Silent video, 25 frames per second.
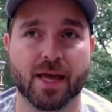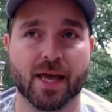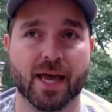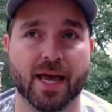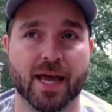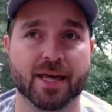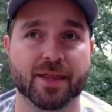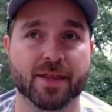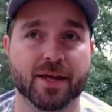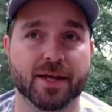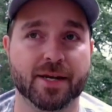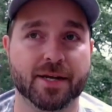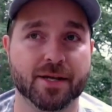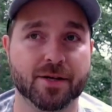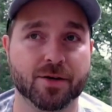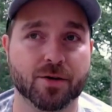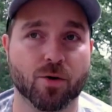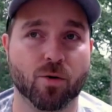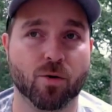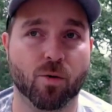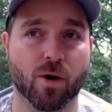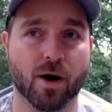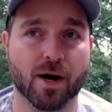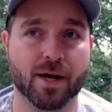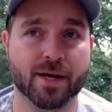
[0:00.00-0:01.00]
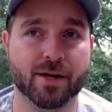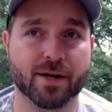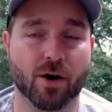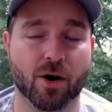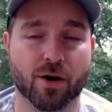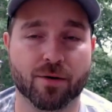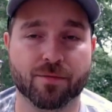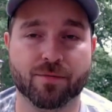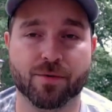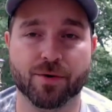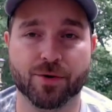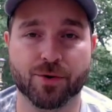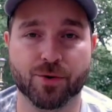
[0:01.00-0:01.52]
and they didn't quite
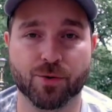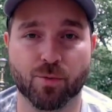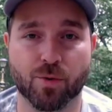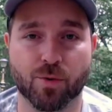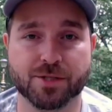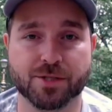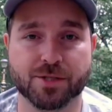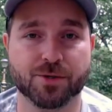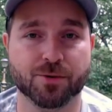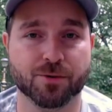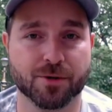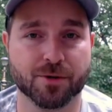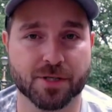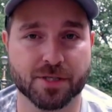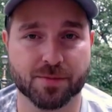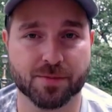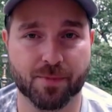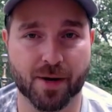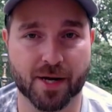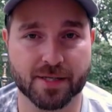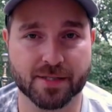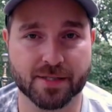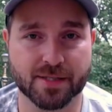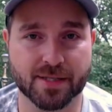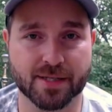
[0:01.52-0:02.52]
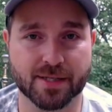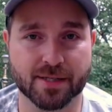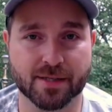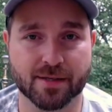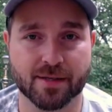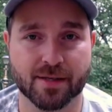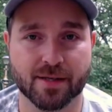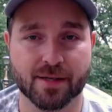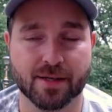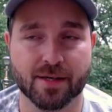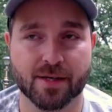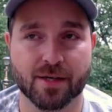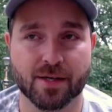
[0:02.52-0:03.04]
offer you what you were expecting,
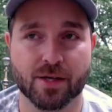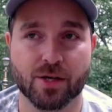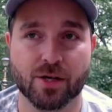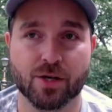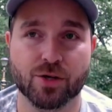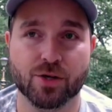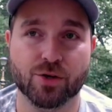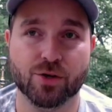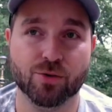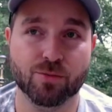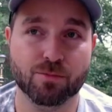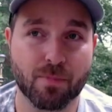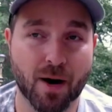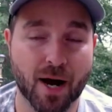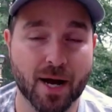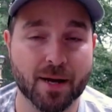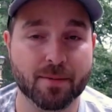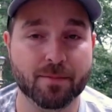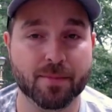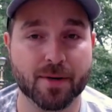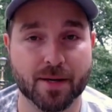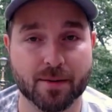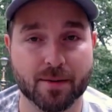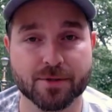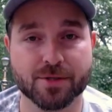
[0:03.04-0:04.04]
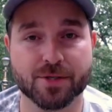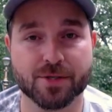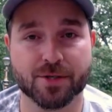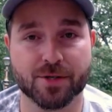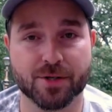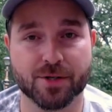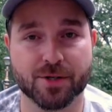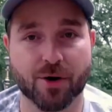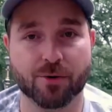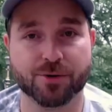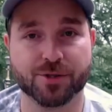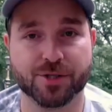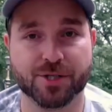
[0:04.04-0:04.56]
you might be able to
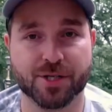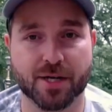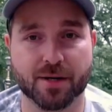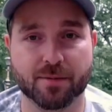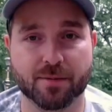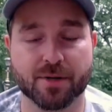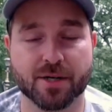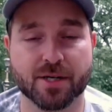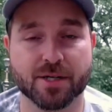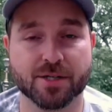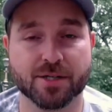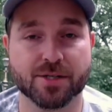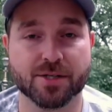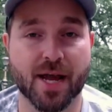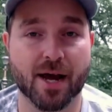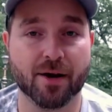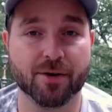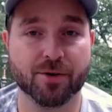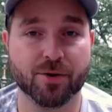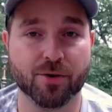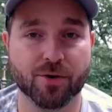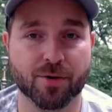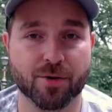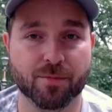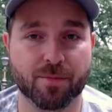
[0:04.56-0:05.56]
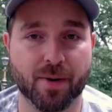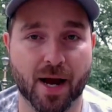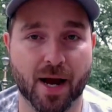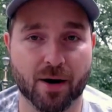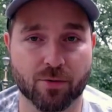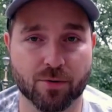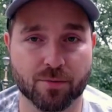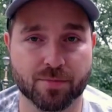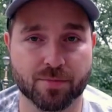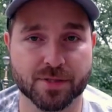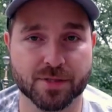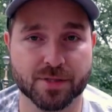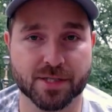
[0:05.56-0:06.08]
negotiate because now you're in a
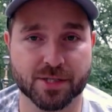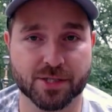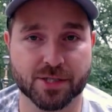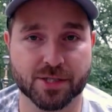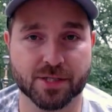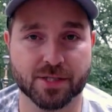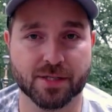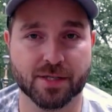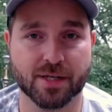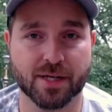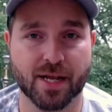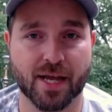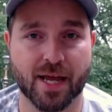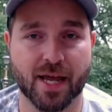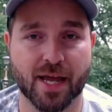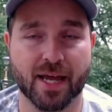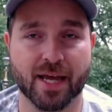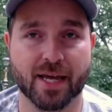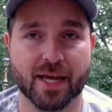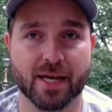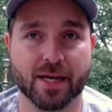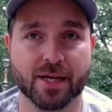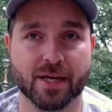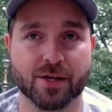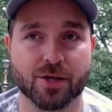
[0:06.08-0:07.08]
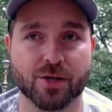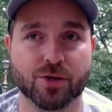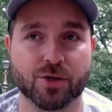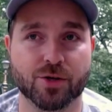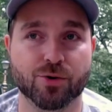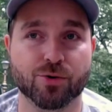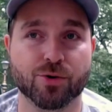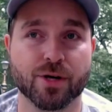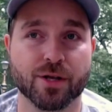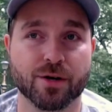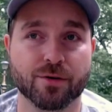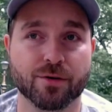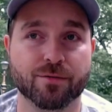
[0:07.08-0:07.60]
power position and
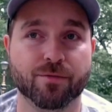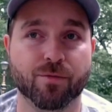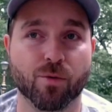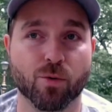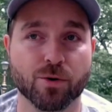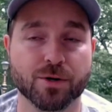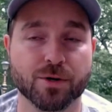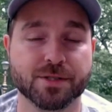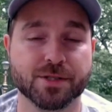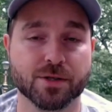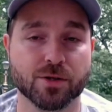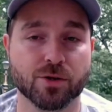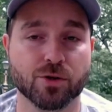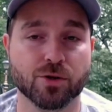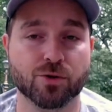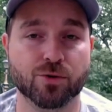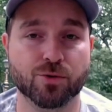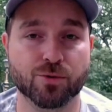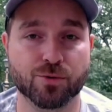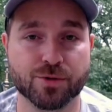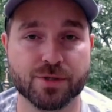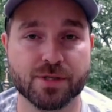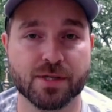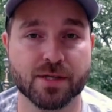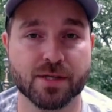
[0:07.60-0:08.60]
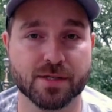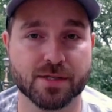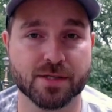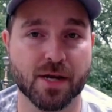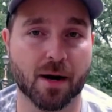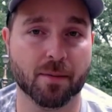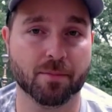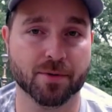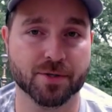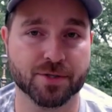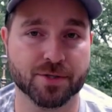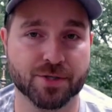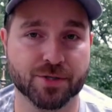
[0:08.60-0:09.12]
you can afford to lose this
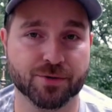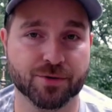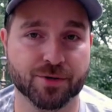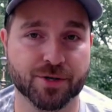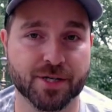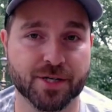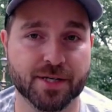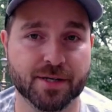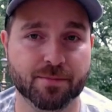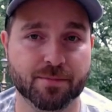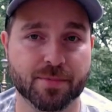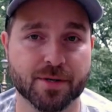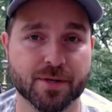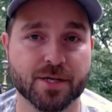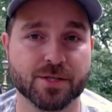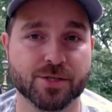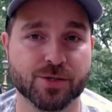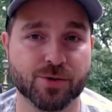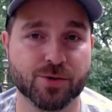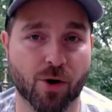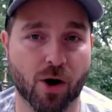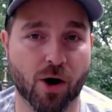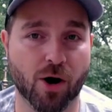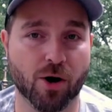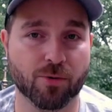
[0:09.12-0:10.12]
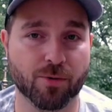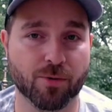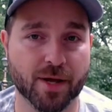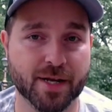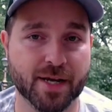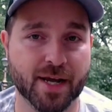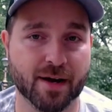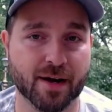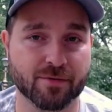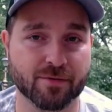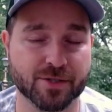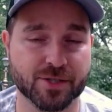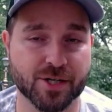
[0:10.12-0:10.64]
opportunity because you
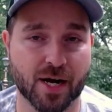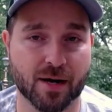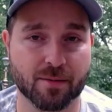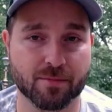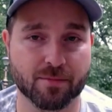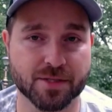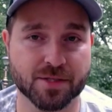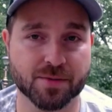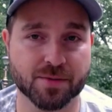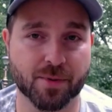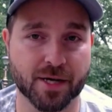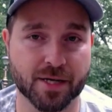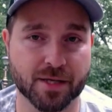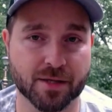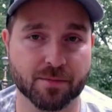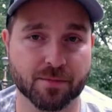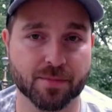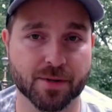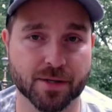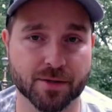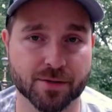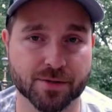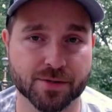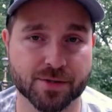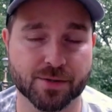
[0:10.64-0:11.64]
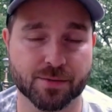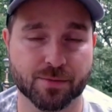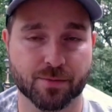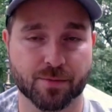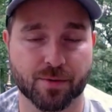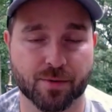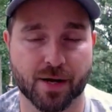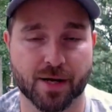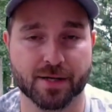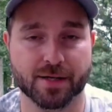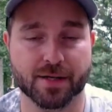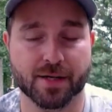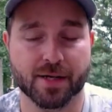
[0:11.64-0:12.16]
already have a job that's paying the bills,
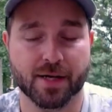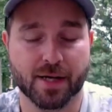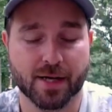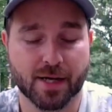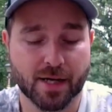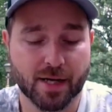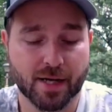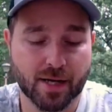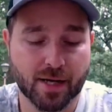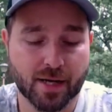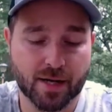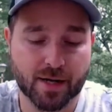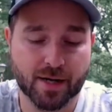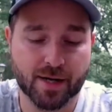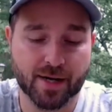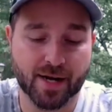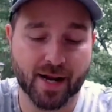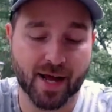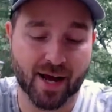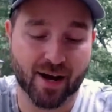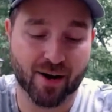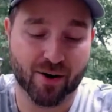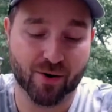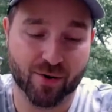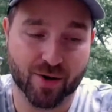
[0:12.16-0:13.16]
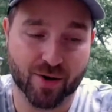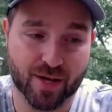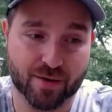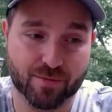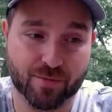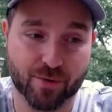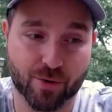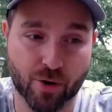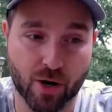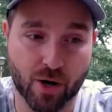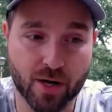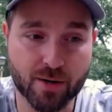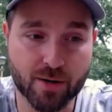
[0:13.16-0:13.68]
right? Now, if
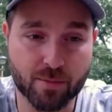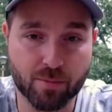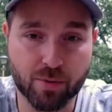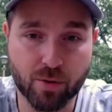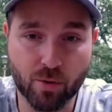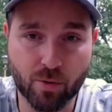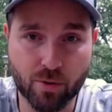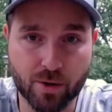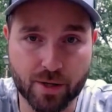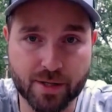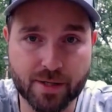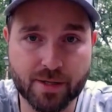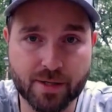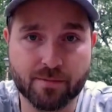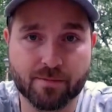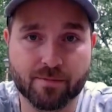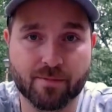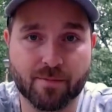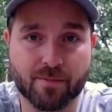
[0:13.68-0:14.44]
you're unemployed